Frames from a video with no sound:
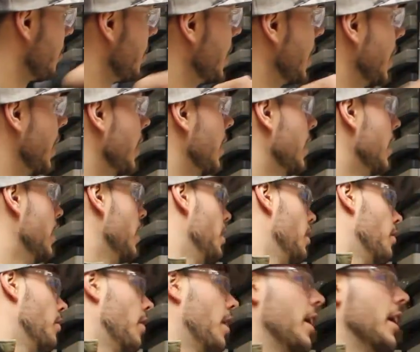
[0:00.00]
ring
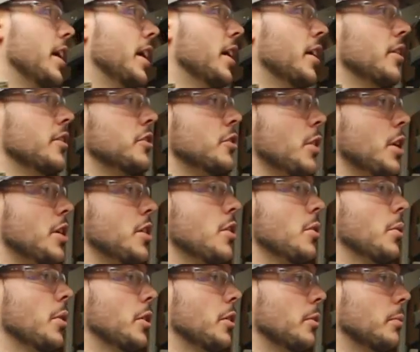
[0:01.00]
right here, so I
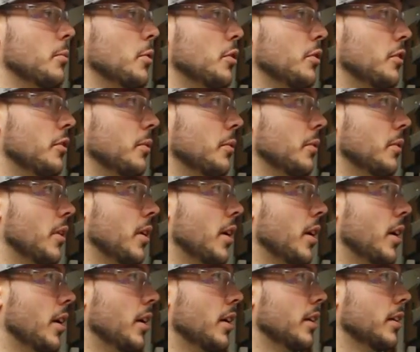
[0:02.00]
know where to remove
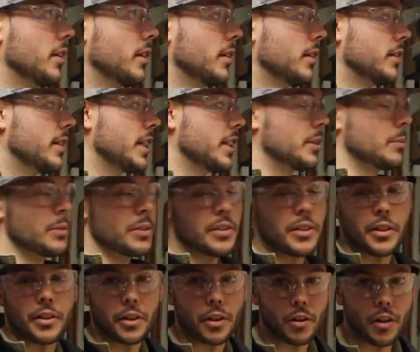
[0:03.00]
the, take the
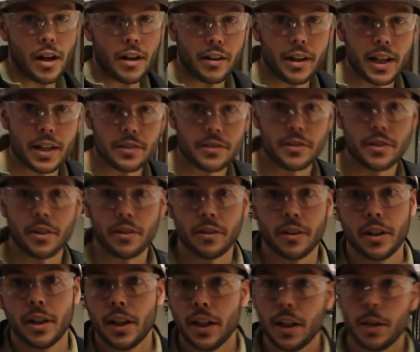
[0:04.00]
material out at, so
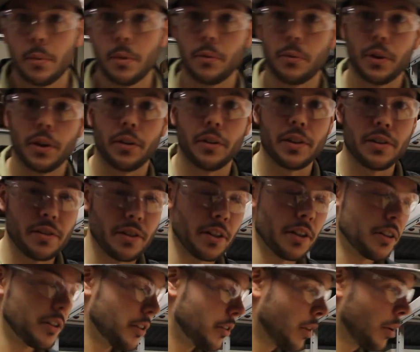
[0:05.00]
it'll be real easy
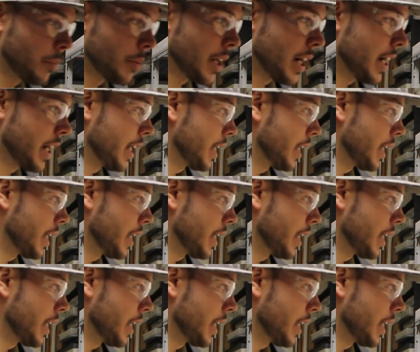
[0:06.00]
to do. I'll probably